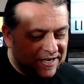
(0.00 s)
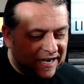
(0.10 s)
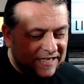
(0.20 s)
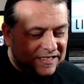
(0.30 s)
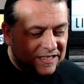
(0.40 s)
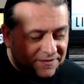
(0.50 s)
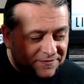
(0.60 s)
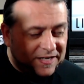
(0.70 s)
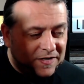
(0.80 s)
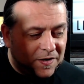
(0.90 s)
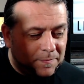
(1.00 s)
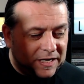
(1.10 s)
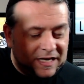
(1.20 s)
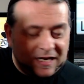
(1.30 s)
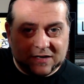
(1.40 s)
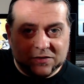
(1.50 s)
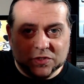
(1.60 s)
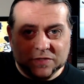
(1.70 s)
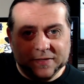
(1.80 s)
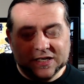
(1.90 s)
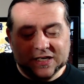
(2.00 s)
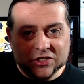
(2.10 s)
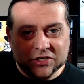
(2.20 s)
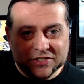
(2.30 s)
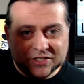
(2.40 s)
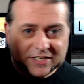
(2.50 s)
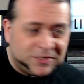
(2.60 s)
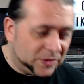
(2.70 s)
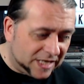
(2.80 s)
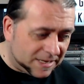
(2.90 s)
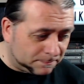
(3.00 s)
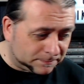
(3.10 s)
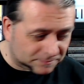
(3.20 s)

It's lovely and complete in awesome condition. So, yep,